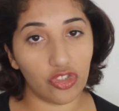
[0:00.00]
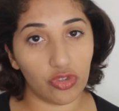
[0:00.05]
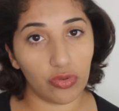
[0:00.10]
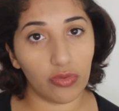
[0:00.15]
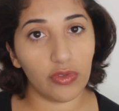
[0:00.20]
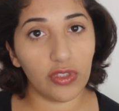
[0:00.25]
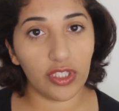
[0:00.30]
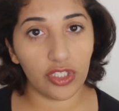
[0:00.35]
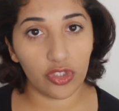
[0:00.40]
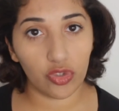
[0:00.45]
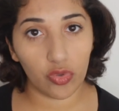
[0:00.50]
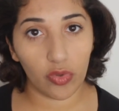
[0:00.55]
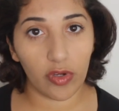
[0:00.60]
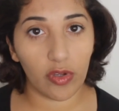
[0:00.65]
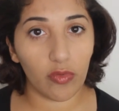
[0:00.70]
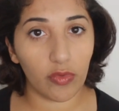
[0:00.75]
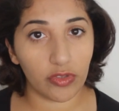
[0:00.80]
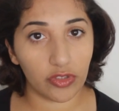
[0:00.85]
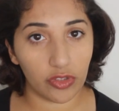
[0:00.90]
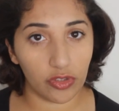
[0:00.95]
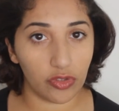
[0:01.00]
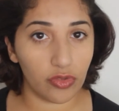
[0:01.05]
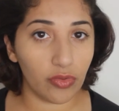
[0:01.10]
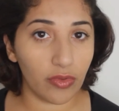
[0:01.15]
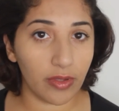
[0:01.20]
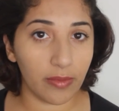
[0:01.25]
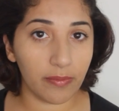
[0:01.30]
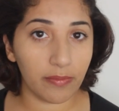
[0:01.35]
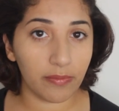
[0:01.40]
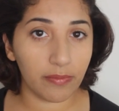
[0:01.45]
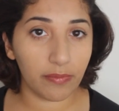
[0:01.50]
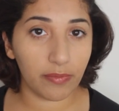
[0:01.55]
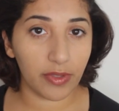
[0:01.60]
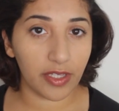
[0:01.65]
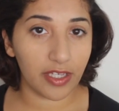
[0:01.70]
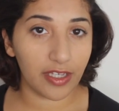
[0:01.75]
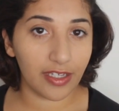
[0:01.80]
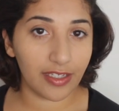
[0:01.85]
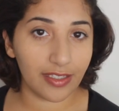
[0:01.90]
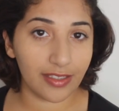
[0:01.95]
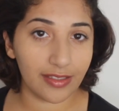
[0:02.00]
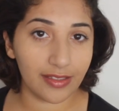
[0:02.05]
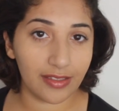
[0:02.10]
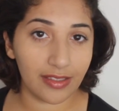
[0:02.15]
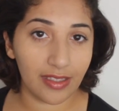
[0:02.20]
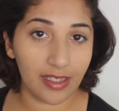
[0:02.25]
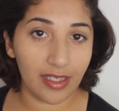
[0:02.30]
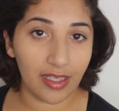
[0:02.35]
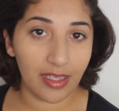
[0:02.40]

truly enjoying what you're doing, because